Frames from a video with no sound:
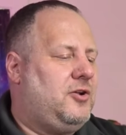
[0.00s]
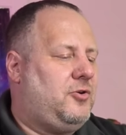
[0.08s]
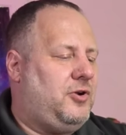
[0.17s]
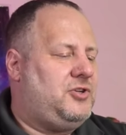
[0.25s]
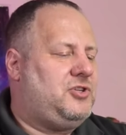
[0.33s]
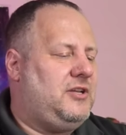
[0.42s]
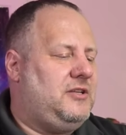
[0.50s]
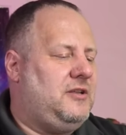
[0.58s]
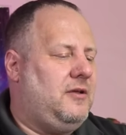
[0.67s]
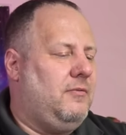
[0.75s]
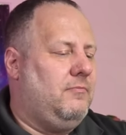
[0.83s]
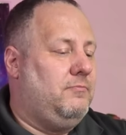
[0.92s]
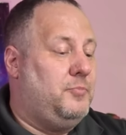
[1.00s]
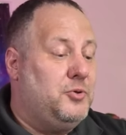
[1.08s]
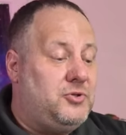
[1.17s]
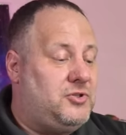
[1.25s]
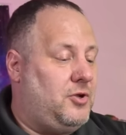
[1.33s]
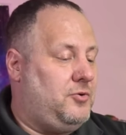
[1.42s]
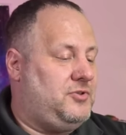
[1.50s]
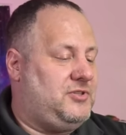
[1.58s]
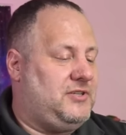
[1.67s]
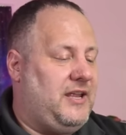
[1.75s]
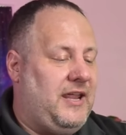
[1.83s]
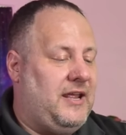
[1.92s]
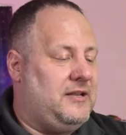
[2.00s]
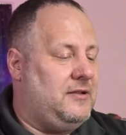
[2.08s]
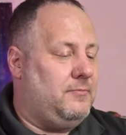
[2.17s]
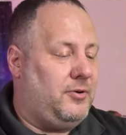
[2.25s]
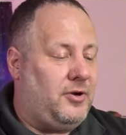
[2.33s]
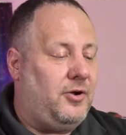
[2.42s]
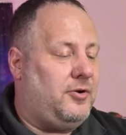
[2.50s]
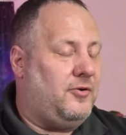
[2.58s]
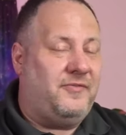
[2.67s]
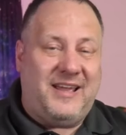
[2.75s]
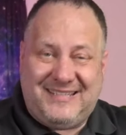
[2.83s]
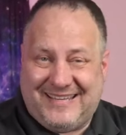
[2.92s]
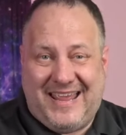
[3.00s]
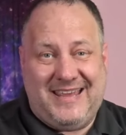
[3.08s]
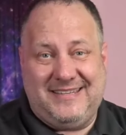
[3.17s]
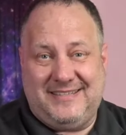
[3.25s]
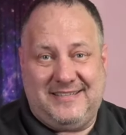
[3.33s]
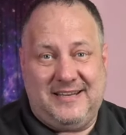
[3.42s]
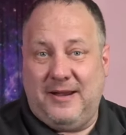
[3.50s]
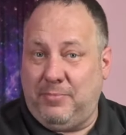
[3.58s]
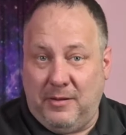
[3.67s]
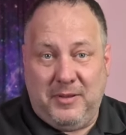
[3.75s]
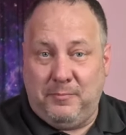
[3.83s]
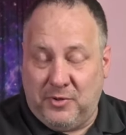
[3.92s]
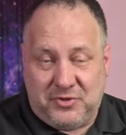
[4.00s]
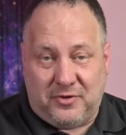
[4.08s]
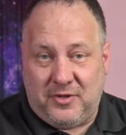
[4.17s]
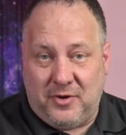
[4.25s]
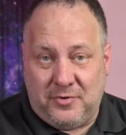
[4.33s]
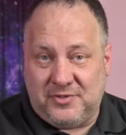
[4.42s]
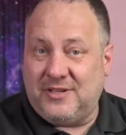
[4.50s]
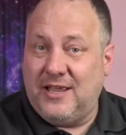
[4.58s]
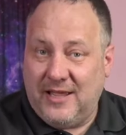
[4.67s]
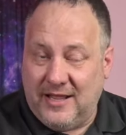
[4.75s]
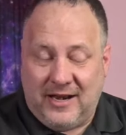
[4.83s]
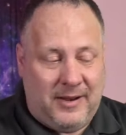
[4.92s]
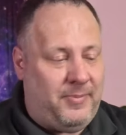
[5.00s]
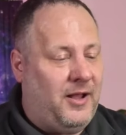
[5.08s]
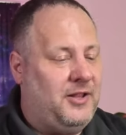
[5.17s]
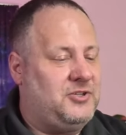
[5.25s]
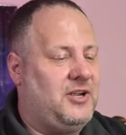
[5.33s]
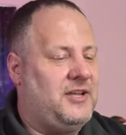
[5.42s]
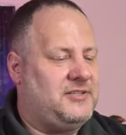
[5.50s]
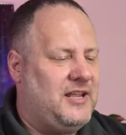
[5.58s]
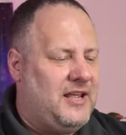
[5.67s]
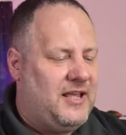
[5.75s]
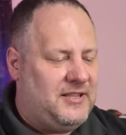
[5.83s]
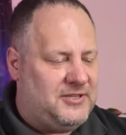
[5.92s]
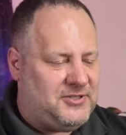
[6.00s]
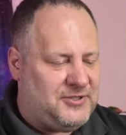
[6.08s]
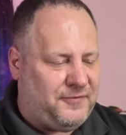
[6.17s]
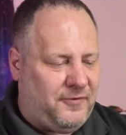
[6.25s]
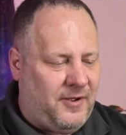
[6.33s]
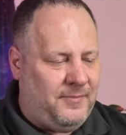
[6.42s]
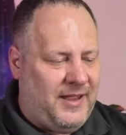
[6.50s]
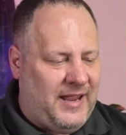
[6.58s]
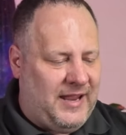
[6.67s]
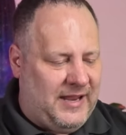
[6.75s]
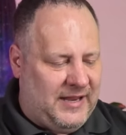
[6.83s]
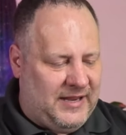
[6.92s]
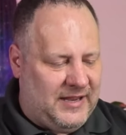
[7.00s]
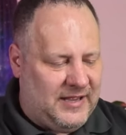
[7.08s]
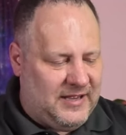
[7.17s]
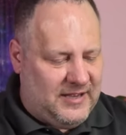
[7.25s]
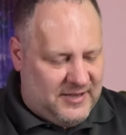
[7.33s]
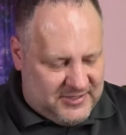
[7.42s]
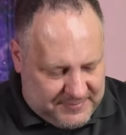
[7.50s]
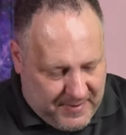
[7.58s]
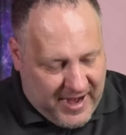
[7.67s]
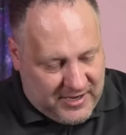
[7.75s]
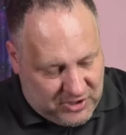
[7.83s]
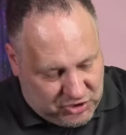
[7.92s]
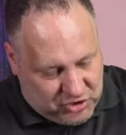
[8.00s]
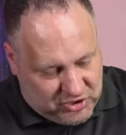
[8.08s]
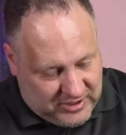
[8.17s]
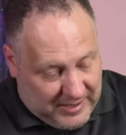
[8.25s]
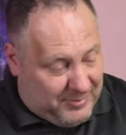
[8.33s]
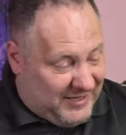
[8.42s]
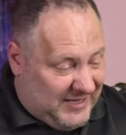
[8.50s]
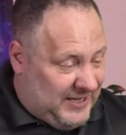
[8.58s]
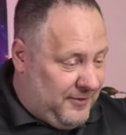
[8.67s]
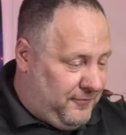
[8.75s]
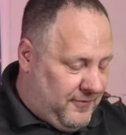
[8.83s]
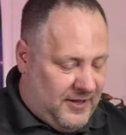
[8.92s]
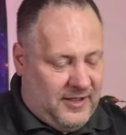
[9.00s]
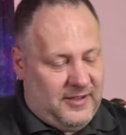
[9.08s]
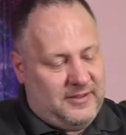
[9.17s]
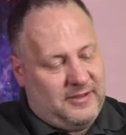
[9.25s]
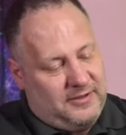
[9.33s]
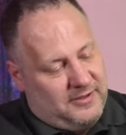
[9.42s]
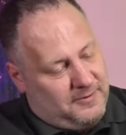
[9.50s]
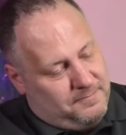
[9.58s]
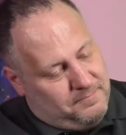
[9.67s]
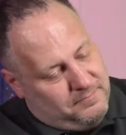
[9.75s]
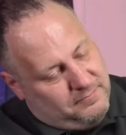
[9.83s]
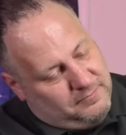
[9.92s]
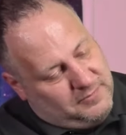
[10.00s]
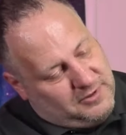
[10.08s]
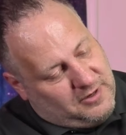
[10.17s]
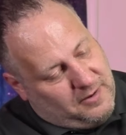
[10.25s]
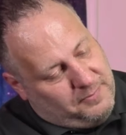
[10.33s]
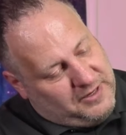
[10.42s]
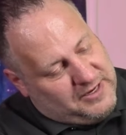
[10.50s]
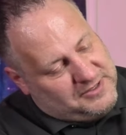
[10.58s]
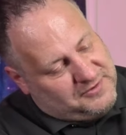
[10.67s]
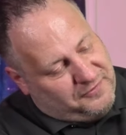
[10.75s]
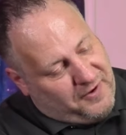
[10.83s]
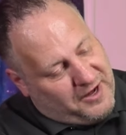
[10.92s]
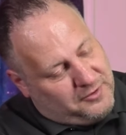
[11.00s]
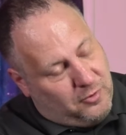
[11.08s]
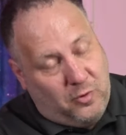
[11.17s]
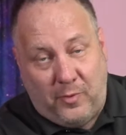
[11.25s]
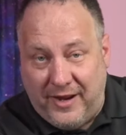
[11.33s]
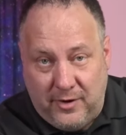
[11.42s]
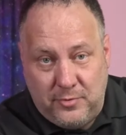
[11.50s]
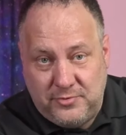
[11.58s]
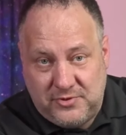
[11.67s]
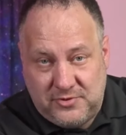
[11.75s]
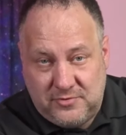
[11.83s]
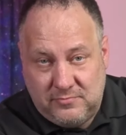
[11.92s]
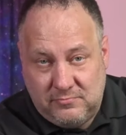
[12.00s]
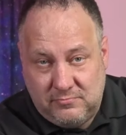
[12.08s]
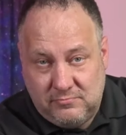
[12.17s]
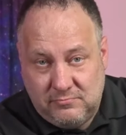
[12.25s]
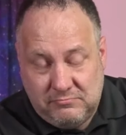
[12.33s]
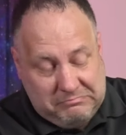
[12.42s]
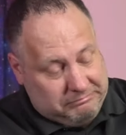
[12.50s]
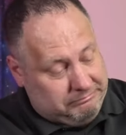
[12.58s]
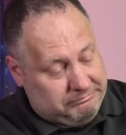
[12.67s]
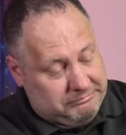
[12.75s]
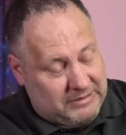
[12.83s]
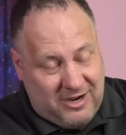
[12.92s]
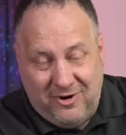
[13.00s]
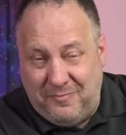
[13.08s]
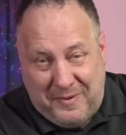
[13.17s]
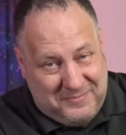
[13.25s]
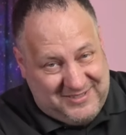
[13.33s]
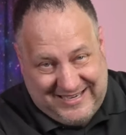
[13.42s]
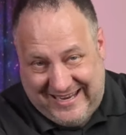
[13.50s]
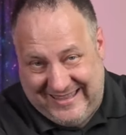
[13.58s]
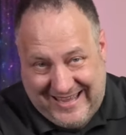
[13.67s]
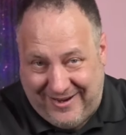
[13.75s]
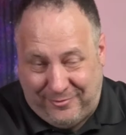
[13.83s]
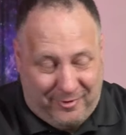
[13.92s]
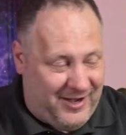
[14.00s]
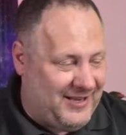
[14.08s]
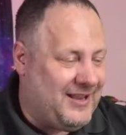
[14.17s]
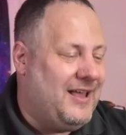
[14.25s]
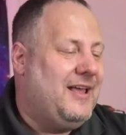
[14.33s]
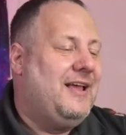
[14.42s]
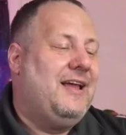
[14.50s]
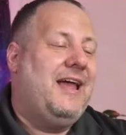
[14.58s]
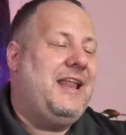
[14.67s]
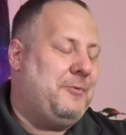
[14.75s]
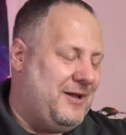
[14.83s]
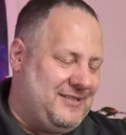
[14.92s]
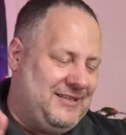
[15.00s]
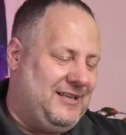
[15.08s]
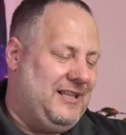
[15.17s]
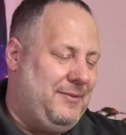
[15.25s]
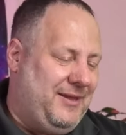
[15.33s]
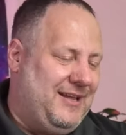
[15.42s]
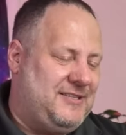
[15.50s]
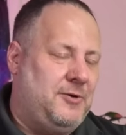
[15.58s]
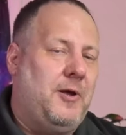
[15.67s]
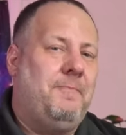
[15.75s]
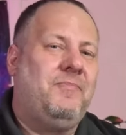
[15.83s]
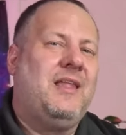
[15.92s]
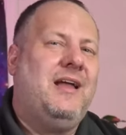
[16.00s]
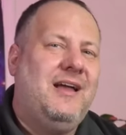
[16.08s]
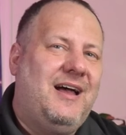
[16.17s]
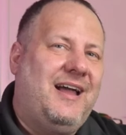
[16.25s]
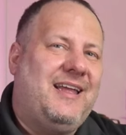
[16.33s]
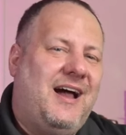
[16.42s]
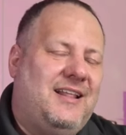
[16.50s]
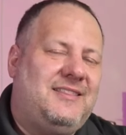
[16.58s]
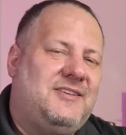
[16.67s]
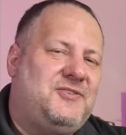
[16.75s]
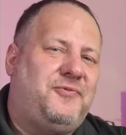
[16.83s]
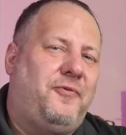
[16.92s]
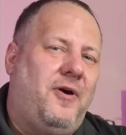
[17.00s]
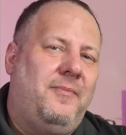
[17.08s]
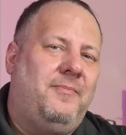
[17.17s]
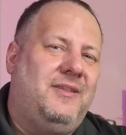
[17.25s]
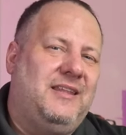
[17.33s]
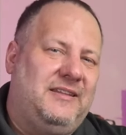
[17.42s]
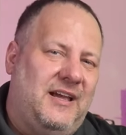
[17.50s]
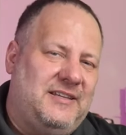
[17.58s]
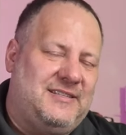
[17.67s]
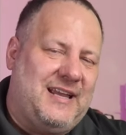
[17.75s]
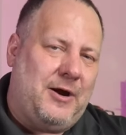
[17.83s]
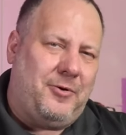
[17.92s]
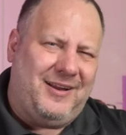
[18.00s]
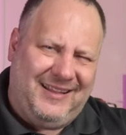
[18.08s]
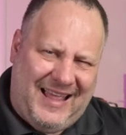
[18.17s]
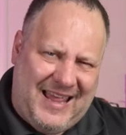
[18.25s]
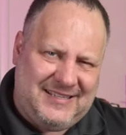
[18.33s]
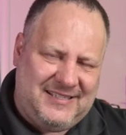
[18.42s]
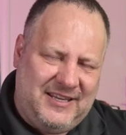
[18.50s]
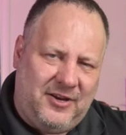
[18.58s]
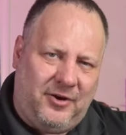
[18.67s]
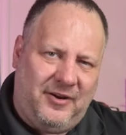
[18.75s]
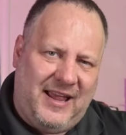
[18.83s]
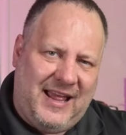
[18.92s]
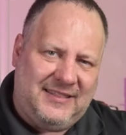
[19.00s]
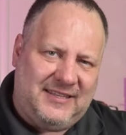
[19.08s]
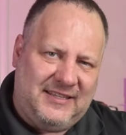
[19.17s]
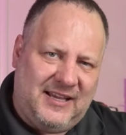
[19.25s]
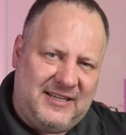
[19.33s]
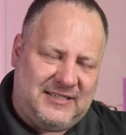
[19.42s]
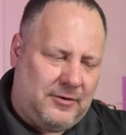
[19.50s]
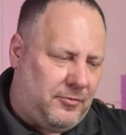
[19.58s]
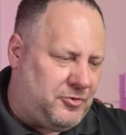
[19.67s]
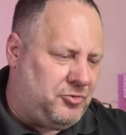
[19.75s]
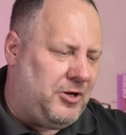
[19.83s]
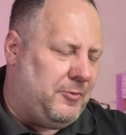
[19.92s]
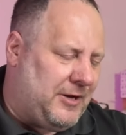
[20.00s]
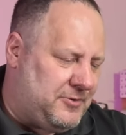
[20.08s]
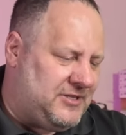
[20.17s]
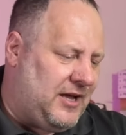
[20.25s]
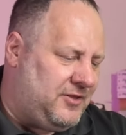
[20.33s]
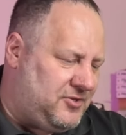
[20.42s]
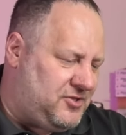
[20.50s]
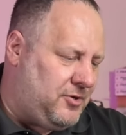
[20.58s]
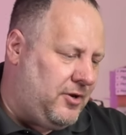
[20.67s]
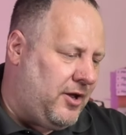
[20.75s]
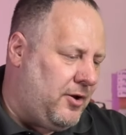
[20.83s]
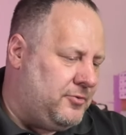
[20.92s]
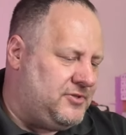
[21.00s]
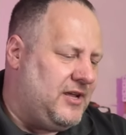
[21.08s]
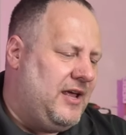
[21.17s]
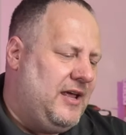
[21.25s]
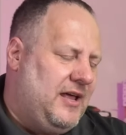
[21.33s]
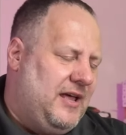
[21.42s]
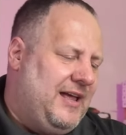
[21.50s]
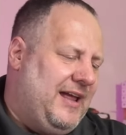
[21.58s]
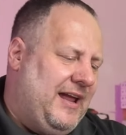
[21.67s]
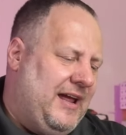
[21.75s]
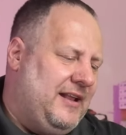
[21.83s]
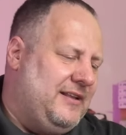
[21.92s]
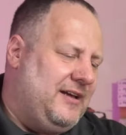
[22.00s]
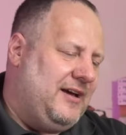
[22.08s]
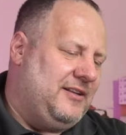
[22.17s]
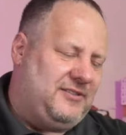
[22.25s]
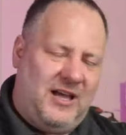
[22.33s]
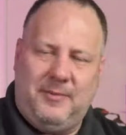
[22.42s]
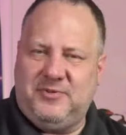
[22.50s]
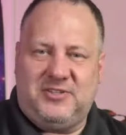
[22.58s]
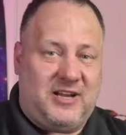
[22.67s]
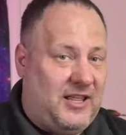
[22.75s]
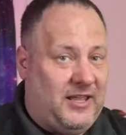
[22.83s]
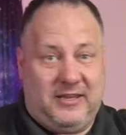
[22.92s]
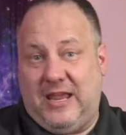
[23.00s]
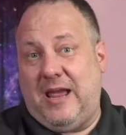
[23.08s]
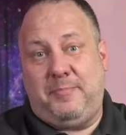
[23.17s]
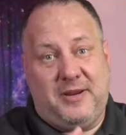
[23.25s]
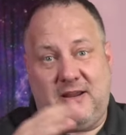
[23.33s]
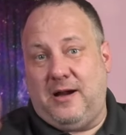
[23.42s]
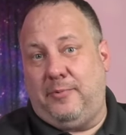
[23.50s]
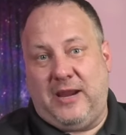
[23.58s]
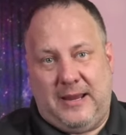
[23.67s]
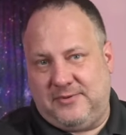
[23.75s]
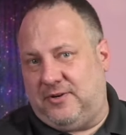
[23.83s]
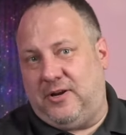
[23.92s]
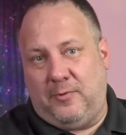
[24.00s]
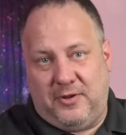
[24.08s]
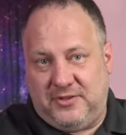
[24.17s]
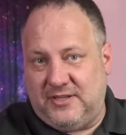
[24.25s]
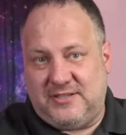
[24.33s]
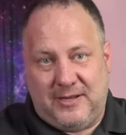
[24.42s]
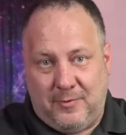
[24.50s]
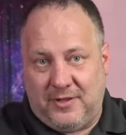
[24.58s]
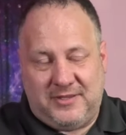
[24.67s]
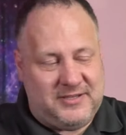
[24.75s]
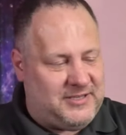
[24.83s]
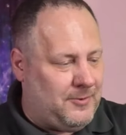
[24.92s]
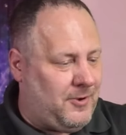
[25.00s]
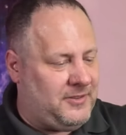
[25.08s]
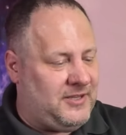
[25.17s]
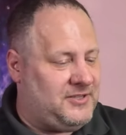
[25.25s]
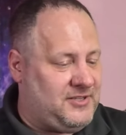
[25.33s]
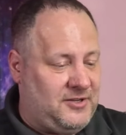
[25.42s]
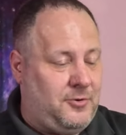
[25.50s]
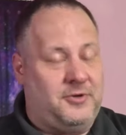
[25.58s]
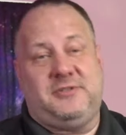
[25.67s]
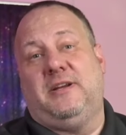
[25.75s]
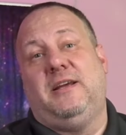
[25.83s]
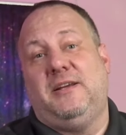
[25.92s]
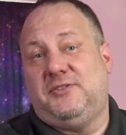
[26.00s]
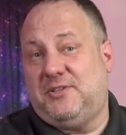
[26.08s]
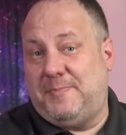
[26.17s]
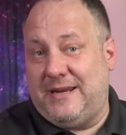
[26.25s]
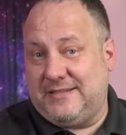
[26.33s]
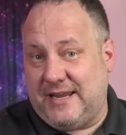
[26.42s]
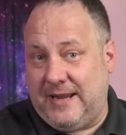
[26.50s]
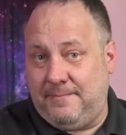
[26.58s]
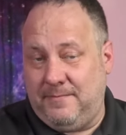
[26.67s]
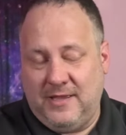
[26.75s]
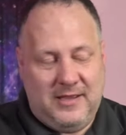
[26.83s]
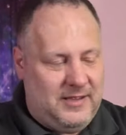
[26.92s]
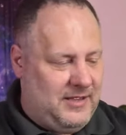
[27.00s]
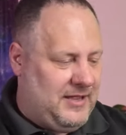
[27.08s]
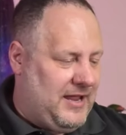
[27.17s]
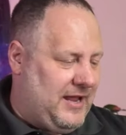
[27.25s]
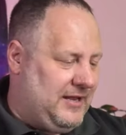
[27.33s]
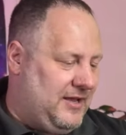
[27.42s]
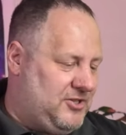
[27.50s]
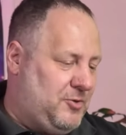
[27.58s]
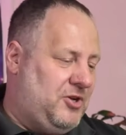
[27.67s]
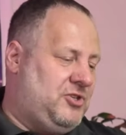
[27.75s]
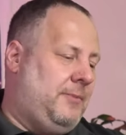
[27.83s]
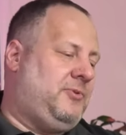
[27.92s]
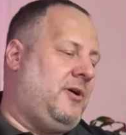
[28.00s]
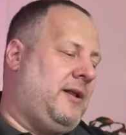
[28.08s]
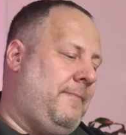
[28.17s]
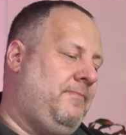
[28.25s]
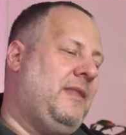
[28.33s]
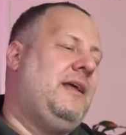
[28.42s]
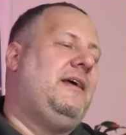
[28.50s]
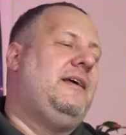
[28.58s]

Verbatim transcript: Christian Bustos and Bernardo Vasquez. I probably butchered those, and I apologize. This is from a Spanish, I believe. Uh, the, the company is Fractal Juegos, I hope I'm saying that right. Anyways, let me get to it. I got this from the Dice Tower last year at the Dice Tower retreat when I was down at the studios, and uh, Tom just kind of like, yeah, pick a couple games. Here, do you want this? Do you want this? Do you want this? And of course, it's a space game, and uh, so I jumped on it.